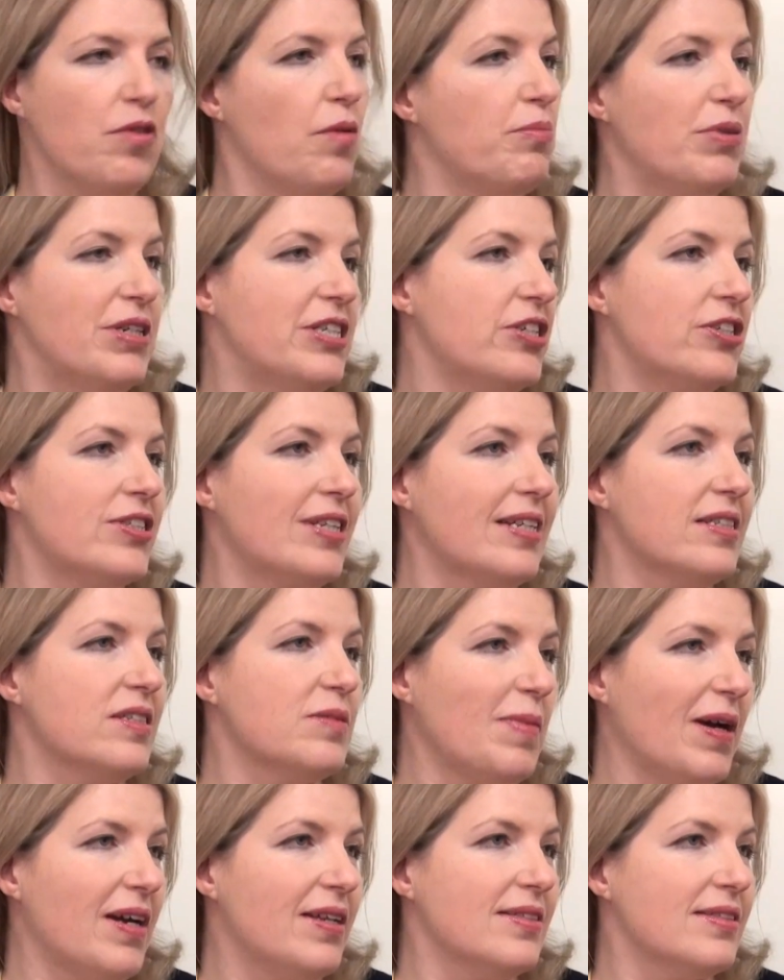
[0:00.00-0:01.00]
British dance
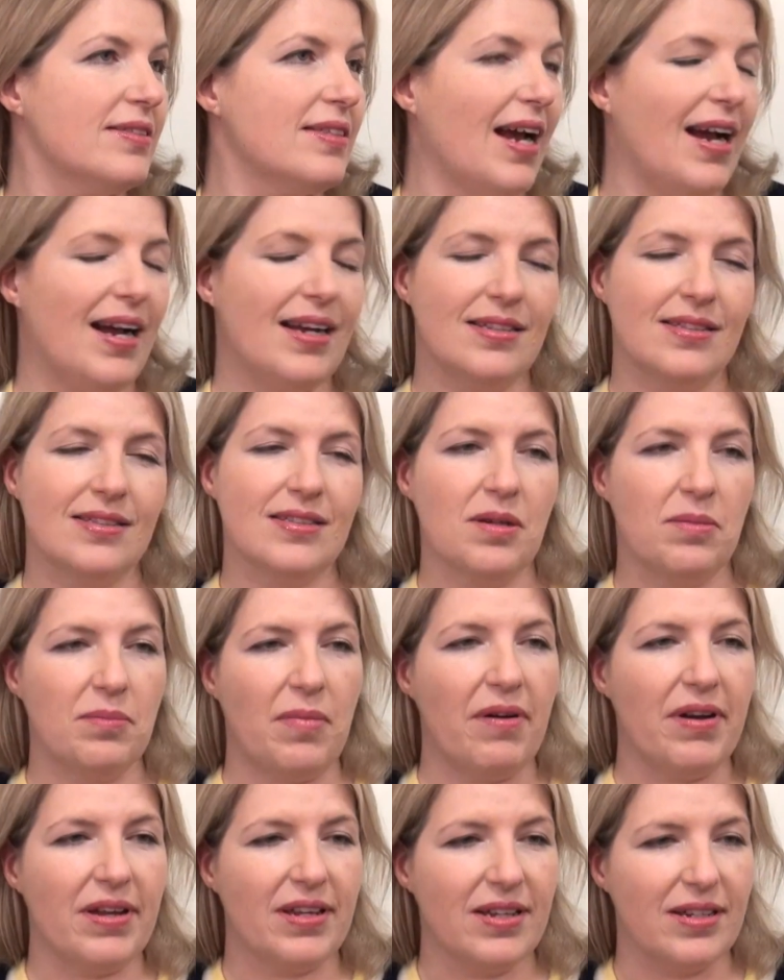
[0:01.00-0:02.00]
bands, and
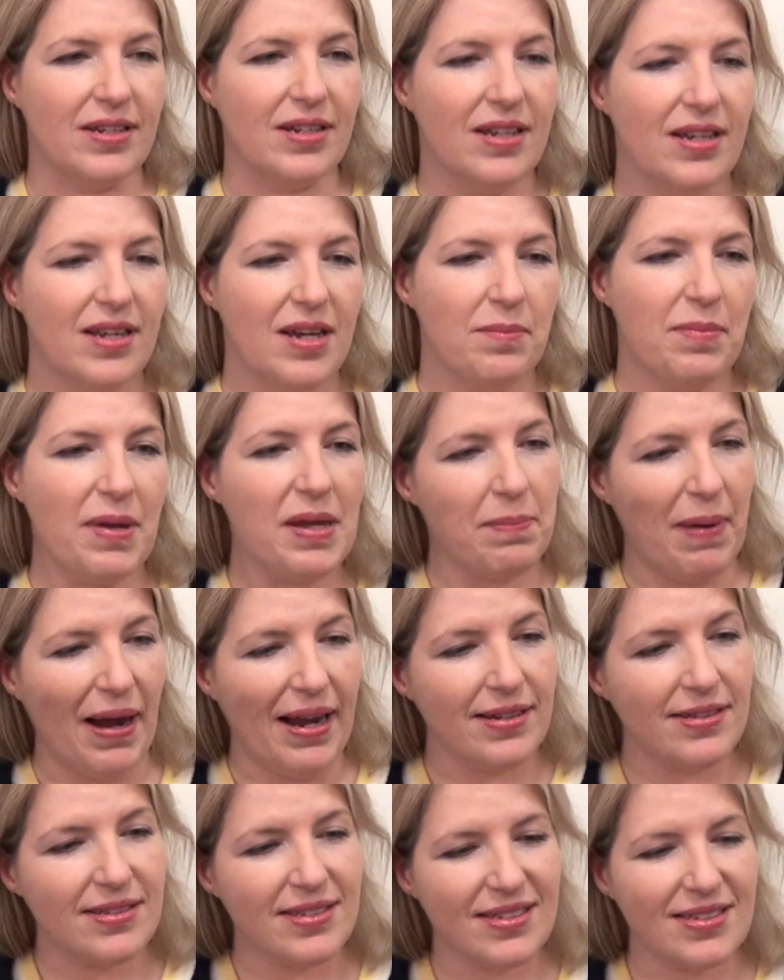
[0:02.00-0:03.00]
American big
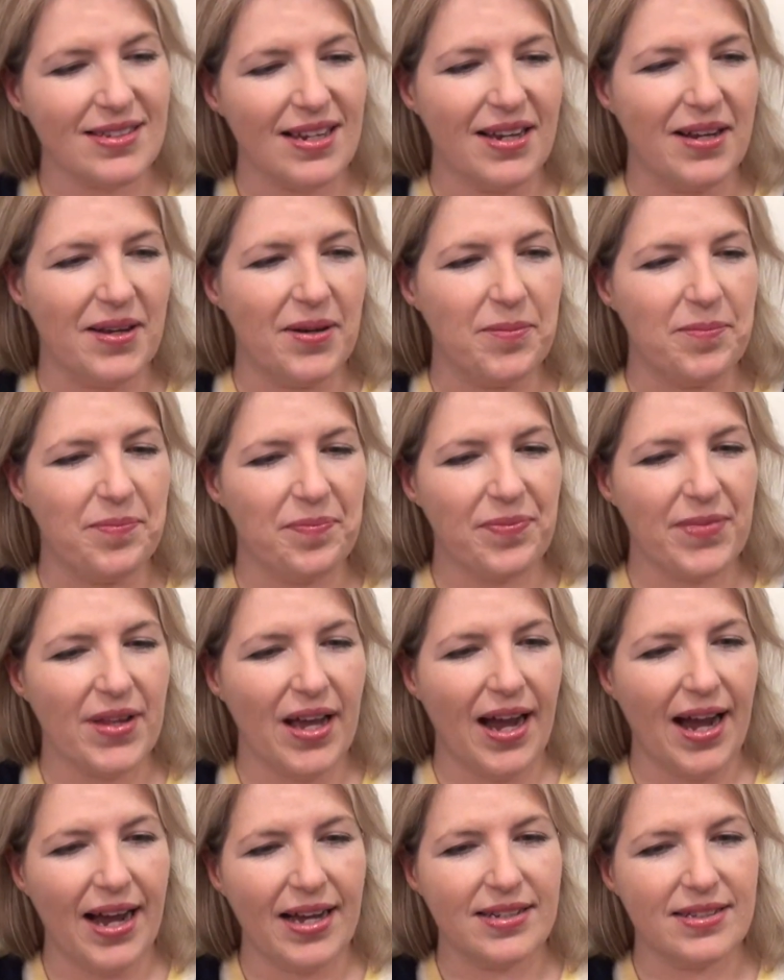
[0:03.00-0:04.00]
bands. Um,
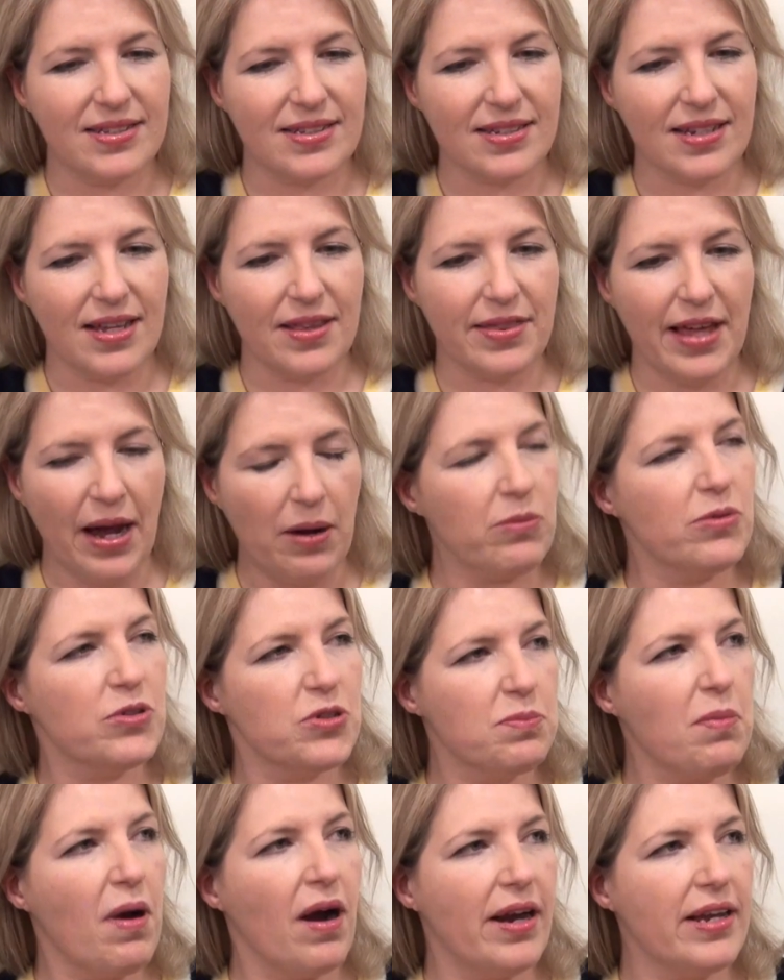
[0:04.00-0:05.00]
and that
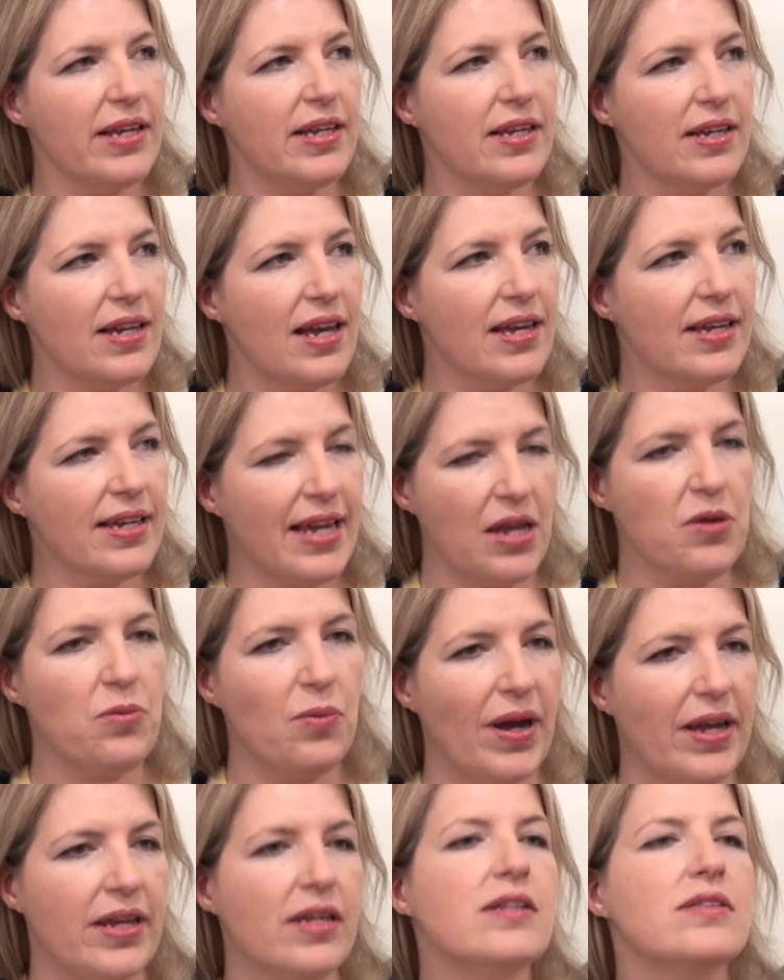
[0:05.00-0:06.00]
was my
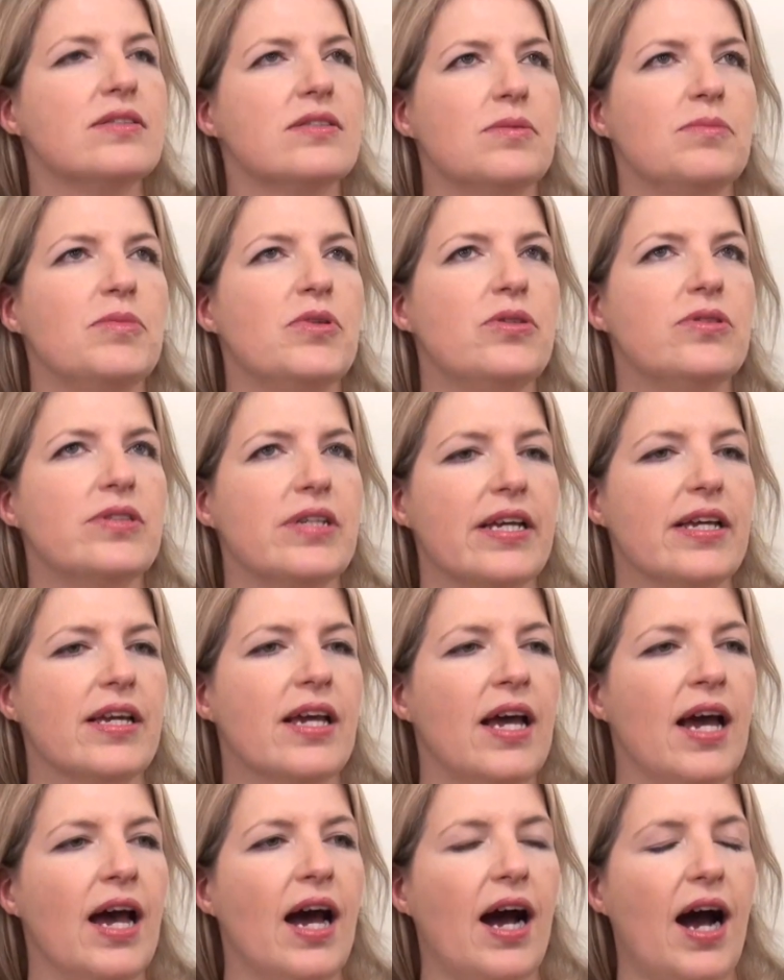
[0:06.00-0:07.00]
gateway to music.
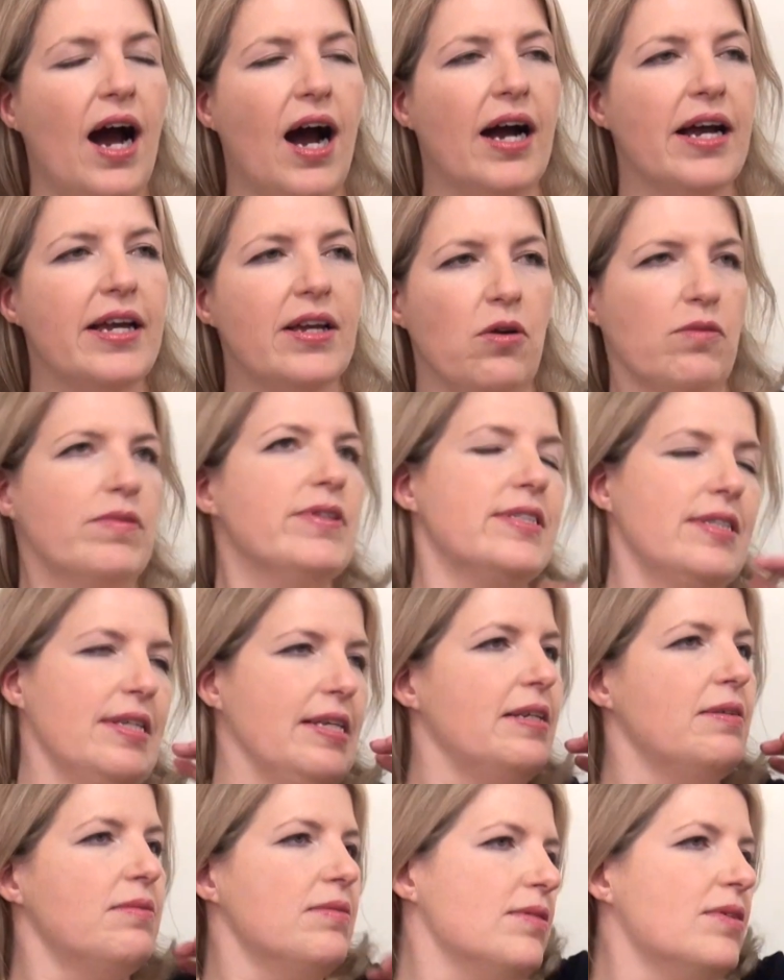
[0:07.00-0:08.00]
I
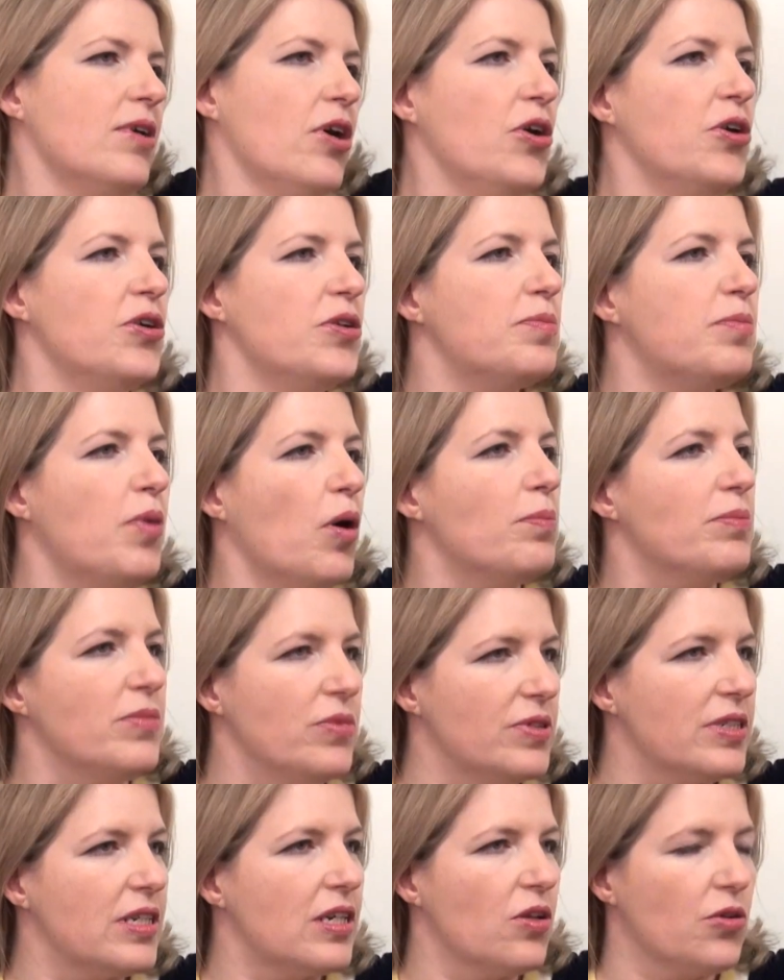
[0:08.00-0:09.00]
obviously heard pop
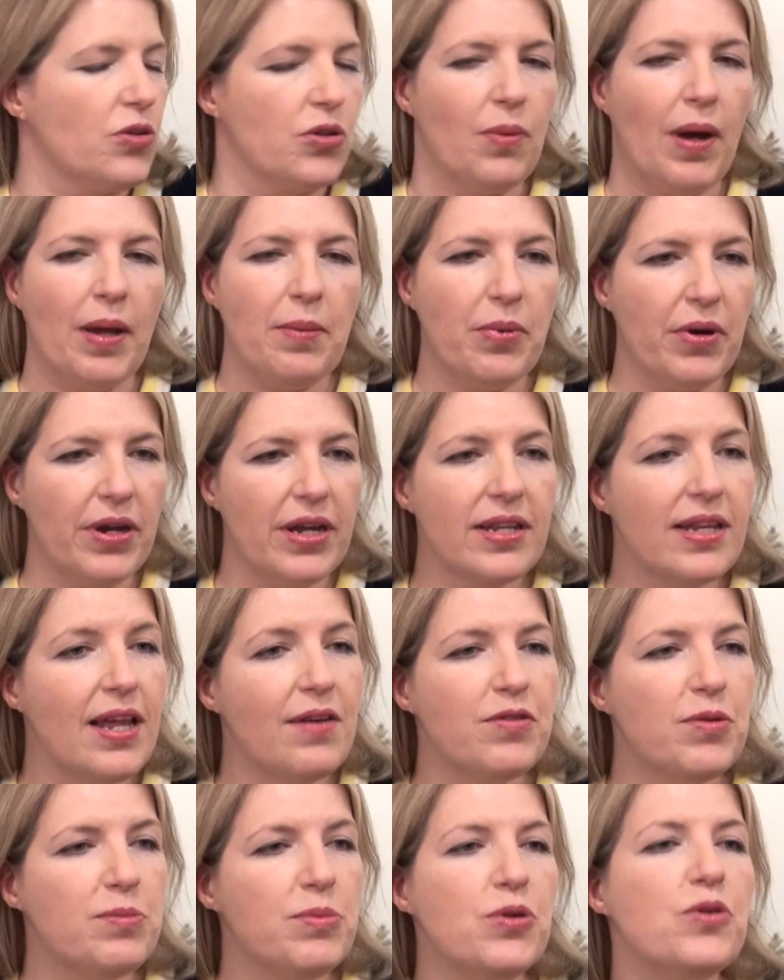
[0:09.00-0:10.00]
music along the way, but it
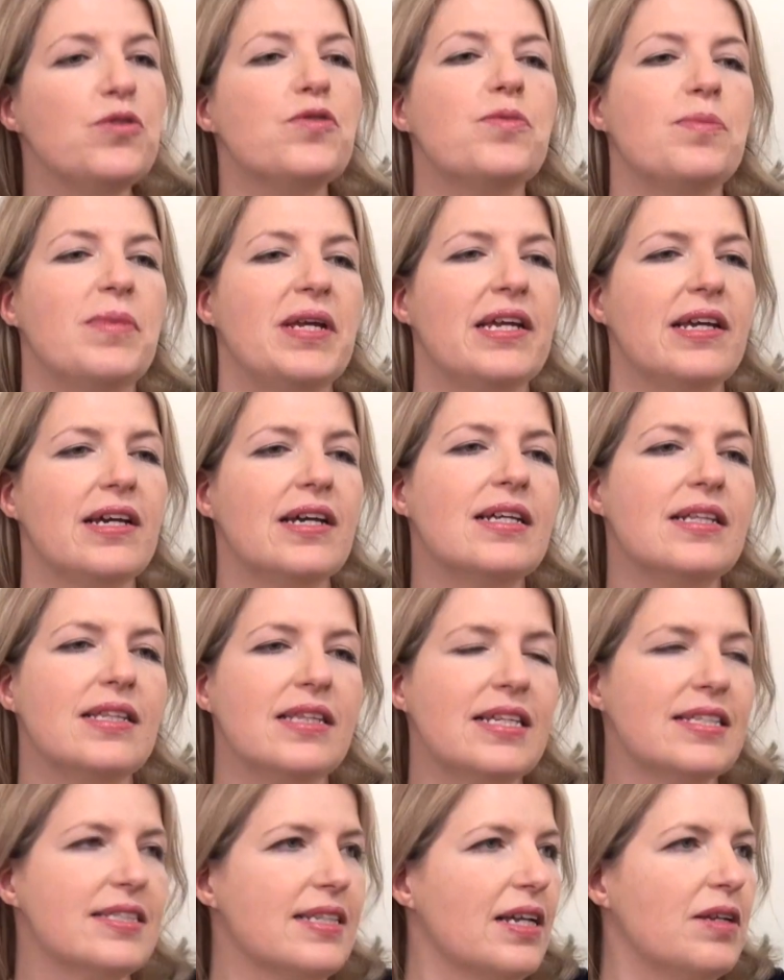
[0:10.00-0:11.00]
never moved me, and
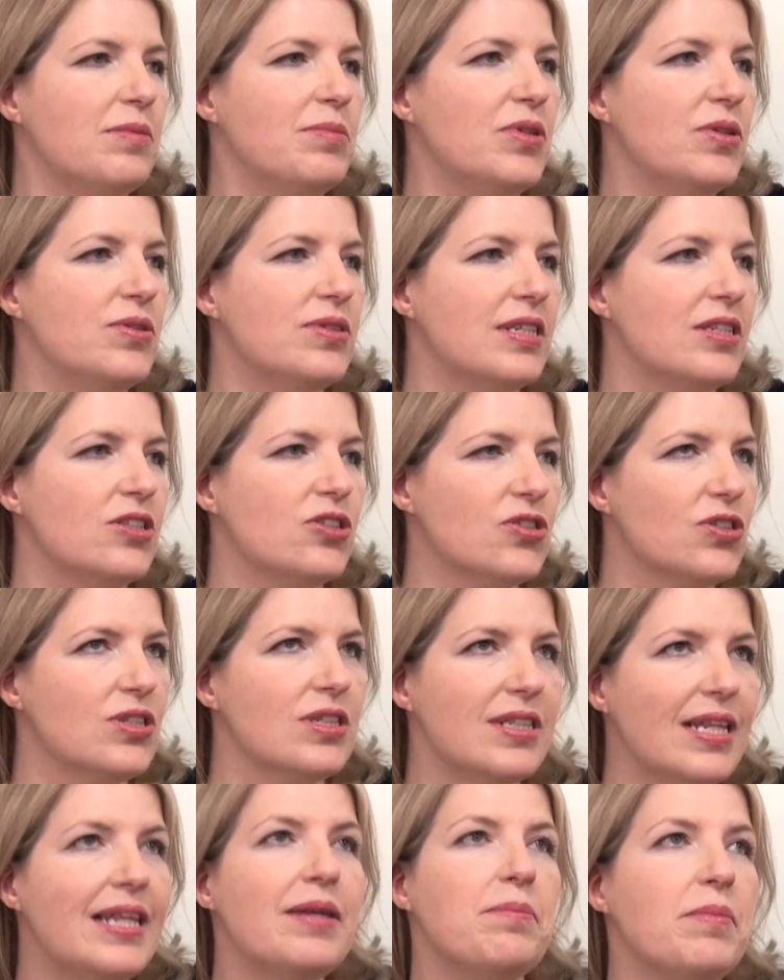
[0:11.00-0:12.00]
this kind of music
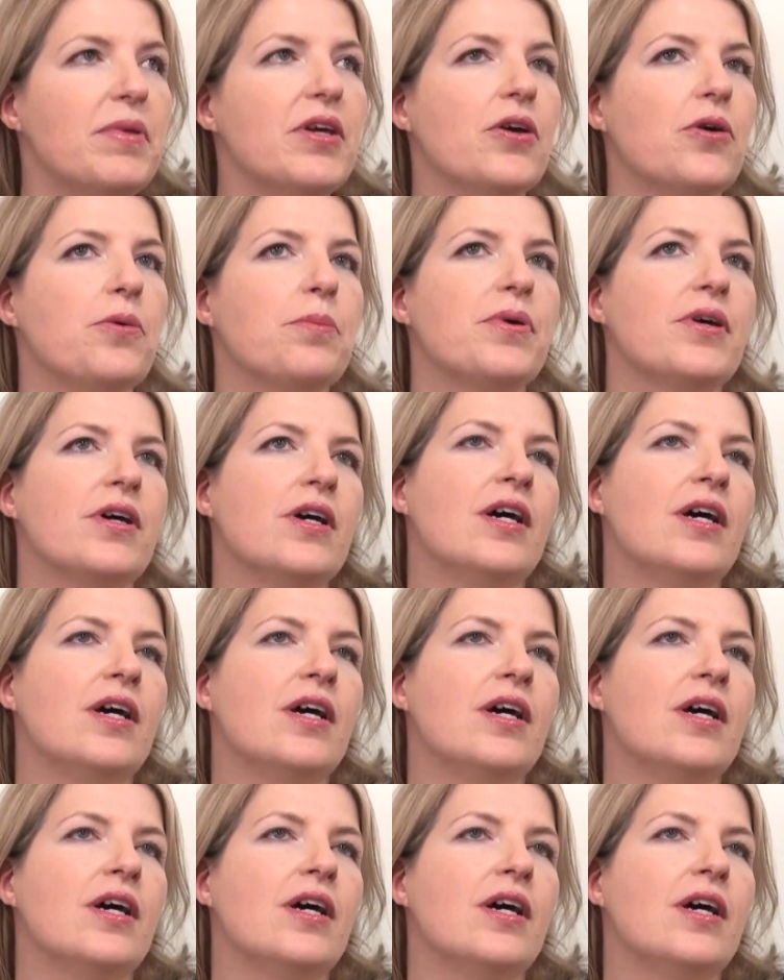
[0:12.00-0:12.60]
just lit me up.